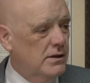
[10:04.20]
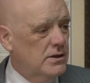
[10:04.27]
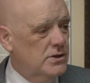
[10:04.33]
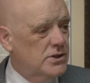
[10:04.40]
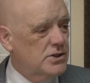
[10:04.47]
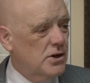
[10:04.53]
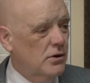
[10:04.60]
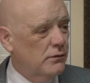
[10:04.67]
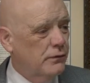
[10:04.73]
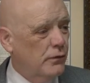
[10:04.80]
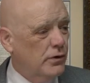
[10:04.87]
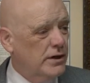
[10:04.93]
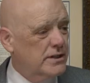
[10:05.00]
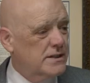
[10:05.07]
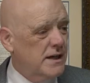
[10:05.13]
So,
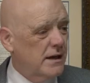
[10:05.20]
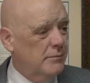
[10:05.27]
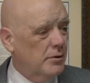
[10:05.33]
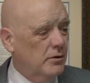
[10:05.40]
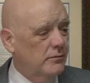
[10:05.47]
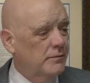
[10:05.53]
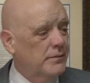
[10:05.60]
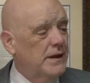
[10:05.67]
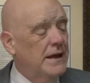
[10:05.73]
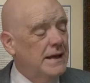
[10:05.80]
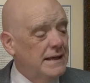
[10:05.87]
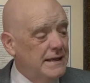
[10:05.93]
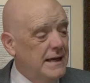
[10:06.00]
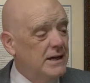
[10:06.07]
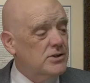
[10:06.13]
for example,
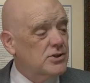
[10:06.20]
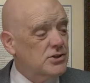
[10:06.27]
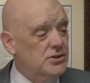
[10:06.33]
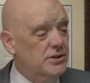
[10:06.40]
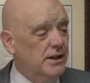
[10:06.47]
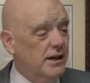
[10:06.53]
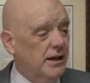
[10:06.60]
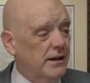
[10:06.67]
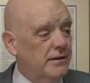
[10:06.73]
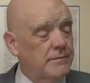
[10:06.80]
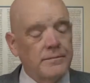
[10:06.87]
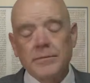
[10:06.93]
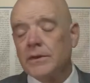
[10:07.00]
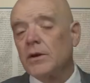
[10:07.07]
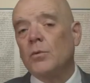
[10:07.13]
yesterday
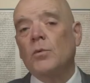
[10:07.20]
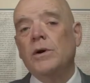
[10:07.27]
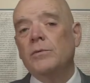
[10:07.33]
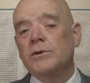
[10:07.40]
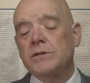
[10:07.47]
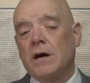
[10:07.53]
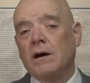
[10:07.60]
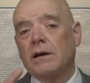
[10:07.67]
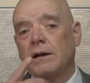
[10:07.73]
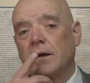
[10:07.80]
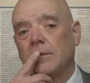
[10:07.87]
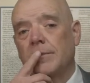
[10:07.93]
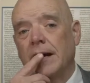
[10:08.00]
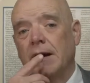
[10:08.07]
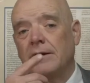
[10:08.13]
we were talking
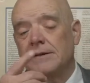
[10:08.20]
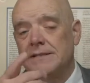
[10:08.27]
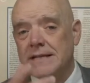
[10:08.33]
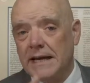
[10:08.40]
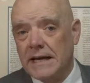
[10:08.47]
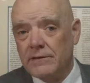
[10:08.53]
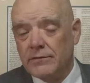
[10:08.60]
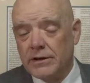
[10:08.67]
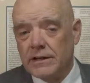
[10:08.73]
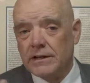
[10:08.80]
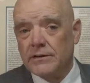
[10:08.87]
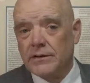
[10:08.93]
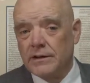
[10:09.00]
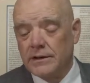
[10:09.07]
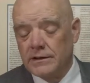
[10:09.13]
about David
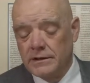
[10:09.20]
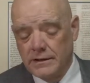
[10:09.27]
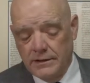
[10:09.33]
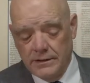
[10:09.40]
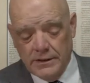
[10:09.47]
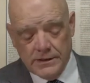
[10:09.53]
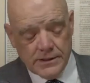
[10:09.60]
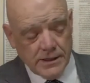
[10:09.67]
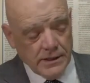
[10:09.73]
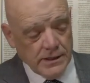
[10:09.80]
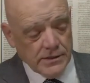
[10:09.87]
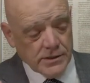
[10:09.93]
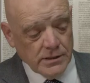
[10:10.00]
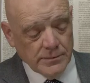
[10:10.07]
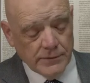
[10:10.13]
in the in the uh, Sunday
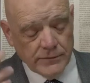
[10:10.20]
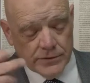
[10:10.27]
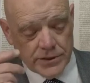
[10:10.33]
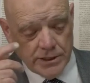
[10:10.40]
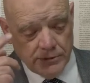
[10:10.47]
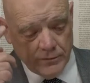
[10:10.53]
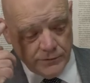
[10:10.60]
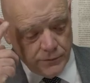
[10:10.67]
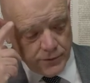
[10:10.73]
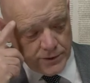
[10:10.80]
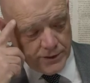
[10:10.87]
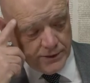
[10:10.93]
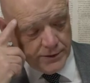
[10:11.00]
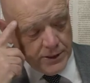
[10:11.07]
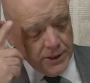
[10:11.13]
sermon for January
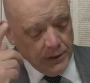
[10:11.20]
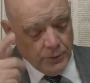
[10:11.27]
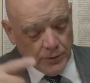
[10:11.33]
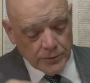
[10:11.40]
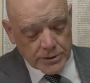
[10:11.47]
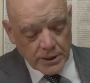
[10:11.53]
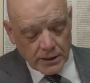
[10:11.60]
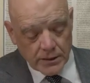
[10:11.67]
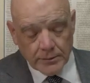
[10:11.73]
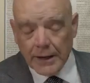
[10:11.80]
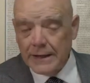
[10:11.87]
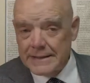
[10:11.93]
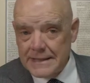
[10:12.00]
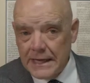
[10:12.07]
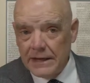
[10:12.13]
14th. We were talking
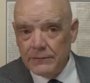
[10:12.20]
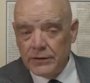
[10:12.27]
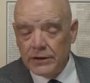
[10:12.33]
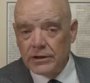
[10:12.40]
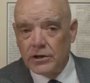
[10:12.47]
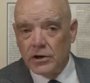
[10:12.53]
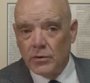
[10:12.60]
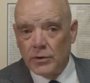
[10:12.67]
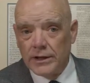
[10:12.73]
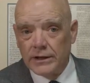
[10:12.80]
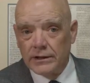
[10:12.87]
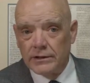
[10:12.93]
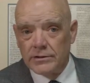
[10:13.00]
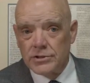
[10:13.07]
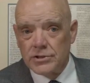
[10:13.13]
about David
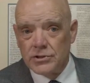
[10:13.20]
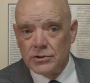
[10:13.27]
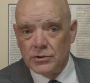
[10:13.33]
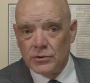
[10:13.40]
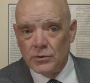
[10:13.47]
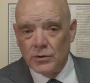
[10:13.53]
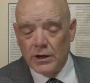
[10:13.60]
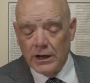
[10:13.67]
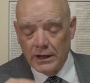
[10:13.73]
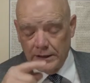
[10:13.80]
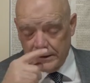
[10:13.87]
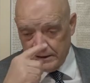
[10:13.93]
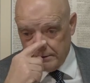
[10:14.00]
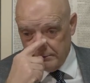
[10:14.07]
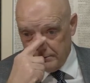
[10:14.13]
going to uh,
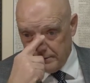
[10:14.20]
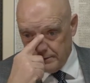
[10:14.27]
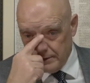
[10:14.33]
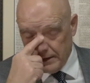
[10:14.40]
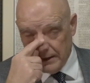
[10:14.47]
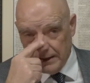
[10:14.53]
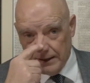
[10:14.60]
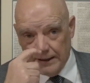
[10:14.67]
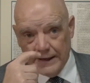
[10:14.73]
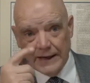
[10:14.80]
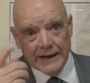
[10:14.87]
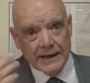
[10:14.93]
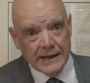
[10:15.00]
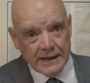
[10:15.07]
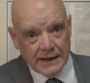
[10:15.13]
uh,
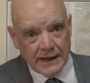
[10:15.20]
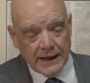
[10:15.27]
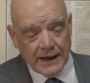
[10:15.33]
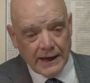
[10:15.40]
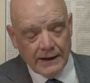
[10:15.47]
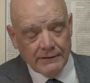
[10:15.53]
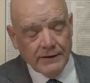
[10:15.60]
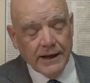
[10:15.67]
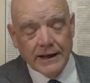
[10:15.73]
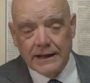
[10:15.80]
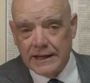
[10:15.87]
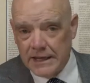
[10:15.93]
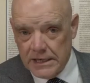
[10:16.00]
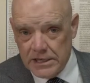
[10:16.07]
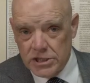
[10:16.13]

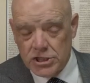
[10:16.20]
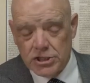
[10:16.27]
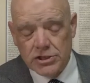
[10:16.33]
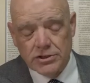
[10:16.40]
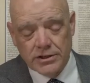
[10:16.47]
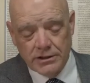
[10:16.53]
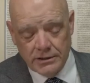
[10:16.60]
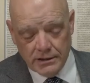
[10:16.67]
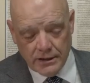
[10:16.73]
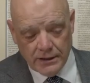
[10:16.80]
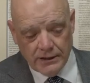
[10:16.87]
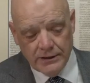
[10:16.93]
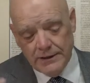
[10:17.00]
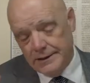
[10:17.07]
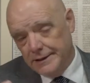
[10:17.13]
Achish, the uh,
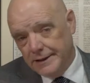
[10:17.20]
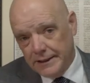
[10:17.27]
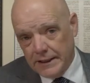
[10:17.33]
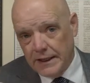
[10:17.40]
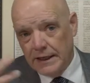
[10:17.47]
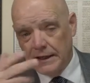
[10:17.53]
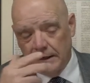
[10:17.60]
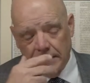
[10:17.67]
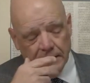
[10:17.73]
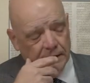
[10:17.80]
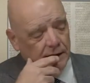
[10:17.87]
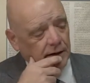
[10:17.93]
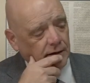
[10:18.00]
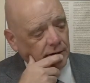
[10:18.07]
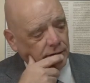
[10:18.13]
king
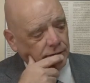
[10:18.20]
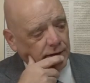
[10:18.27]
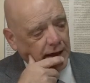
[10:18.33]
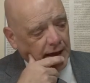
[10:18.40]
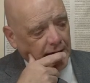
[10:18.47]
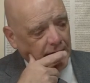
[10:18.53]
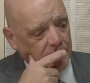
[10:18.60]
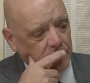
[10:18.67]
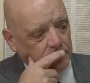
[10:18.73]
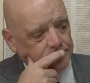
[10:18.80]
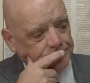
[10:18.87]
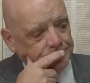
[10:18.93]
of Gath.